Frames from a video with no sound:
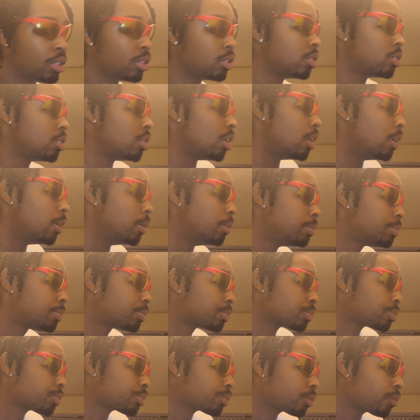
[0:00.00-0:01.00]
So
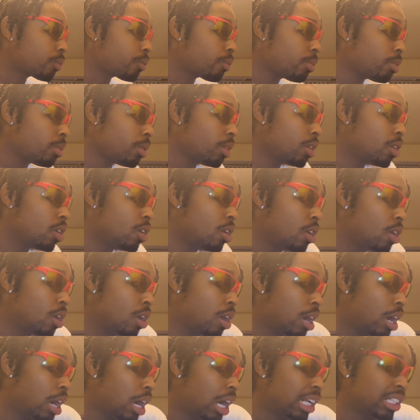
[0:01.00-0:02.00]

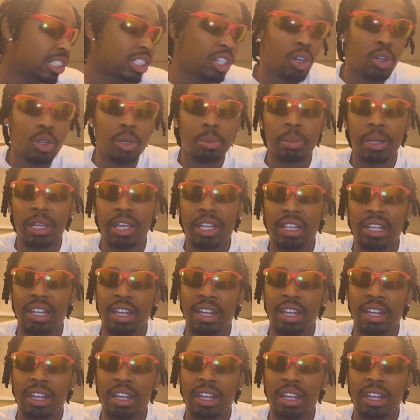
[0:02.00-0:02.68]
I told him that,